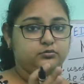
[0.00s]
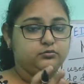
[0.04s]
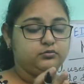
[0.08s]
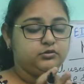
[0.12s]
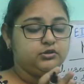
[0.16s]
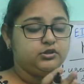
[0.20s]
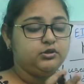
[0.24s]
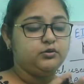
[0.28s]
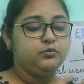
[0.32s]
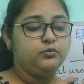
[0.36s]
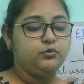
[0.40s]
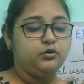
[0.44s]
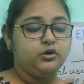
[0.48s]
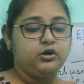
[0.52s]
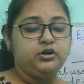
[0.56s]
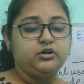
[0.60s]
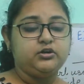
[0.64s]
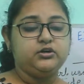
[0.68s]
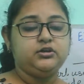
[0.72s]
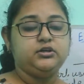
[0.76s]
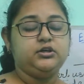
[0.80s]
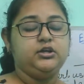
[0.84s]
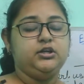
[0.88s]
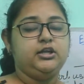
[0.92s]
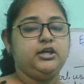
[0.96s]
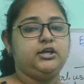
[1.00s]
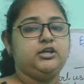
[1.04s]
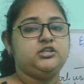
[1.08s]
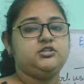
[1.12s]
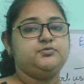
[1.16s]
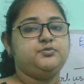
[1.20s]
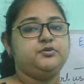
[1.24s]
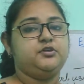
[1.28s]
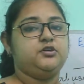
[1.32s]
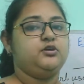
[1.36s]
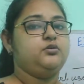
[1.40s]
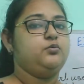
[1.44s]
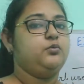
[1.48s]
The work that the
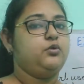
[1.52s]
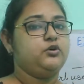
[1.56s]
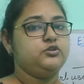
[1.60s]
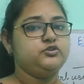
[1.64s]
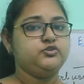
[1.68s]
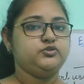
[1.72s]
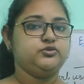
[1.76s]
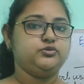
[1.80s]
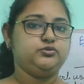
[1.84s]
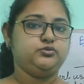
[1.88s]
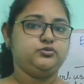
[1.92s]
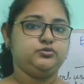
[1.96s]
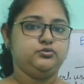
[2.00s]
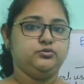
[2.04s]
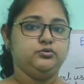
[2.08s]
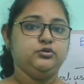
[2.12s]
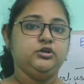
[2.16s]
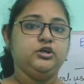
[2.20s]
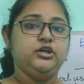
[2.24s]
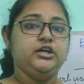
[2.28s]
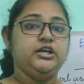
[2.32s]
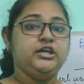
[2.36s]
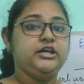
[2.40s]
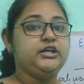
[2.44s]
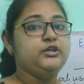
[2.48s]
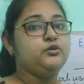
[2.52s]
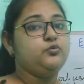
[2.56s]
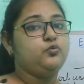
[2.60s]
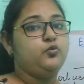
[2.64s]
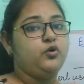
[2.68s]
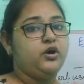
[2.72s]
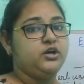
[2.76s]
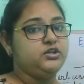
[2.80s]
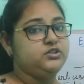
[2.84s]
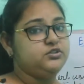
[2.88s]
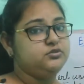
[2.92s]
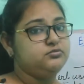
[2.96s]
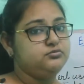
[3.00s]
speaker wants to do, in
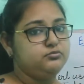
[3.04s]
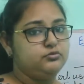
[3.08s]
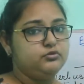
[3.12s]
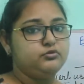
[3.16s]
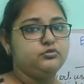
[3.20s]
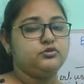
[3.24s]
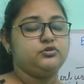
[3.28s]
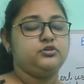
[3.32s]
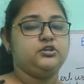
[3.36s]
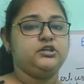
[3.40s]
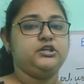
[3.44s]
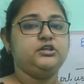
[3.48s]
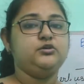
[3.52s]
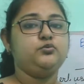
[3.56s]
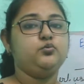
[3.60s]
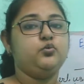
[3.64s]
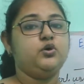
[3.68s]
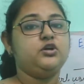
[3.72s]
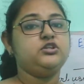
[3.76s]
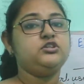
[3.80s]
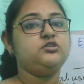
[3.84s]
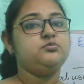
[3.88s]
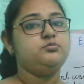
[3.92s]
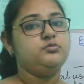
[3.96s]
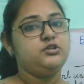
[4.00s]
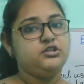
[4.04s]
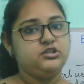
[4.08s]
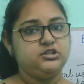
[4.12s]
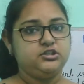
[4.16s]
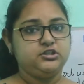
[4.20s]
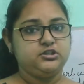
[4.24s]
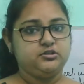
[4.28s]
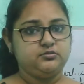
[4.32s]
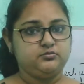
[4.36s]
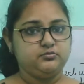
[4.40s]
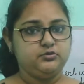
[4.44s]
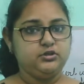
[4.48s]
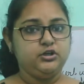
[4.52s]
what mode, in what
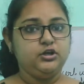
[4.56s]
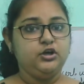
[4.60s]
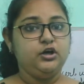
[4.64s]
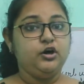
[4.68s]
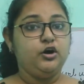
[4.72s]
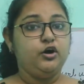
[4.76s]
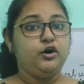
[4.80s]
medium,